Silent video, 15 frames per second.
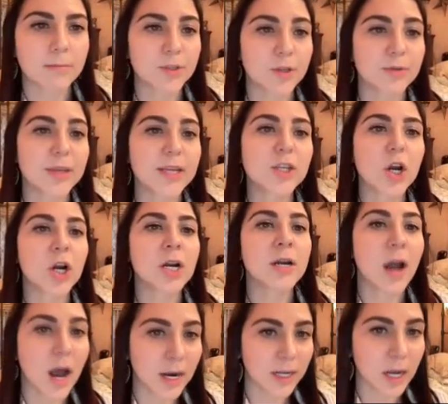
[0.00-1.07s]
So these are
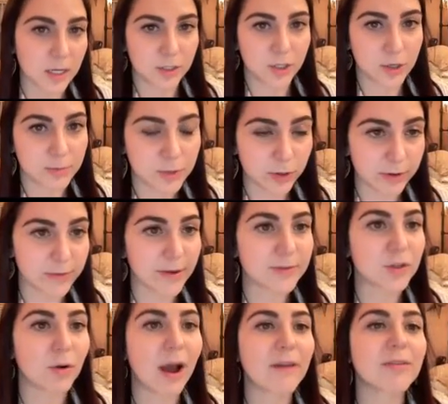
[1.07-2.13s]
non-gut tube derivatives.
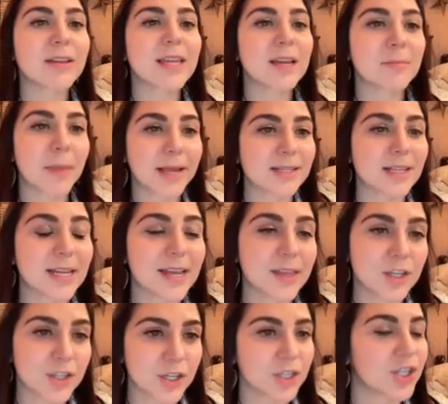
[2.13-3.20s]
So everything basically
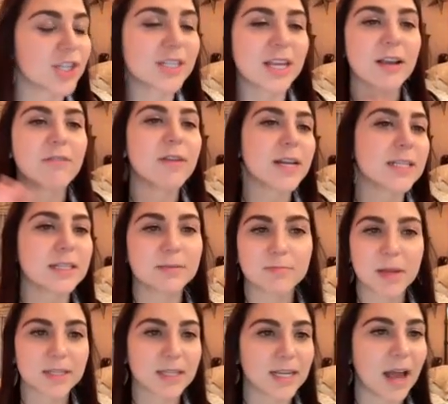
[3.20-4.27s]
just think of it as
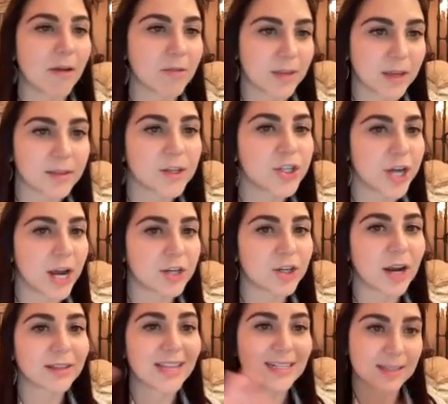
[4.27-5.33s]
basically everything in the GI
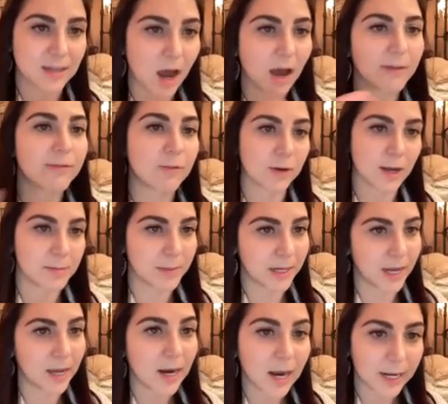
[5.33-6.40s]
tract that's not foregut,
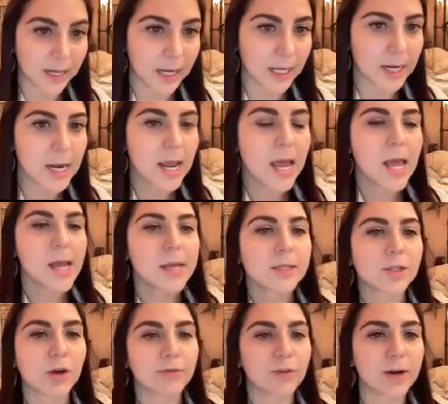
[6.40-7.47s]
midgut, hindgut.
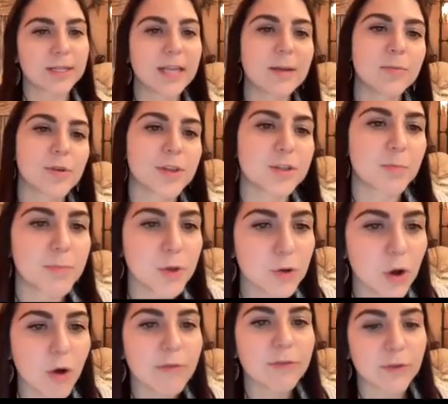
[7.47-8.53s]
So for example, this
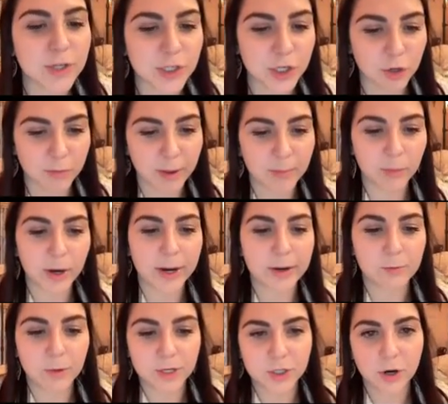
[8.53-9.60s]
bucopharyngeal
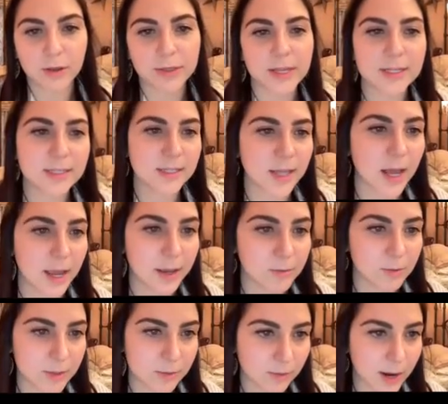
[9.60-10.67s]
membrane, which on this slide
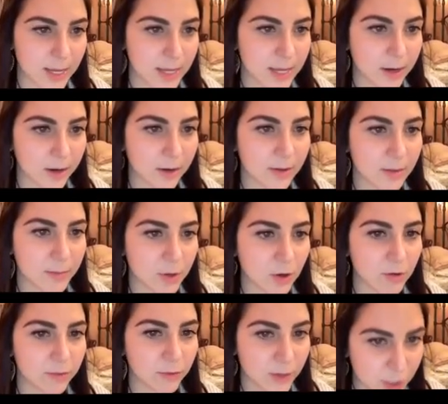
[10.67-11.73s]
was right here, the
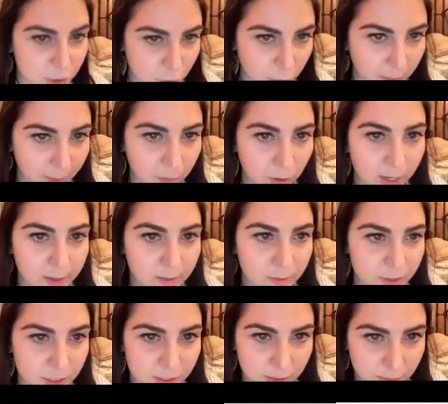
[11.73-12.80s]
bucopharyngeal membrane,
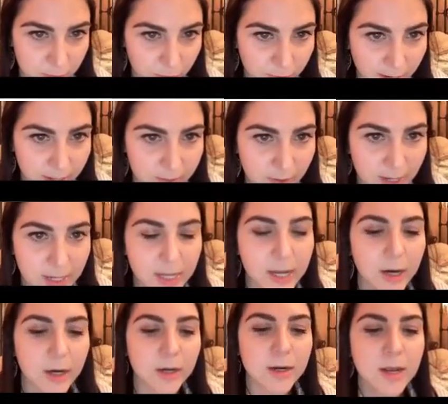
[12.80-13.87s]
which is in red right
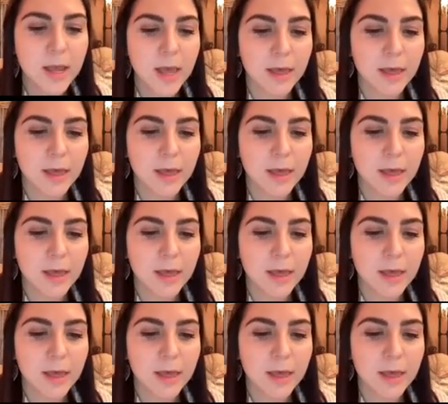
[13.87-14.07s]
here,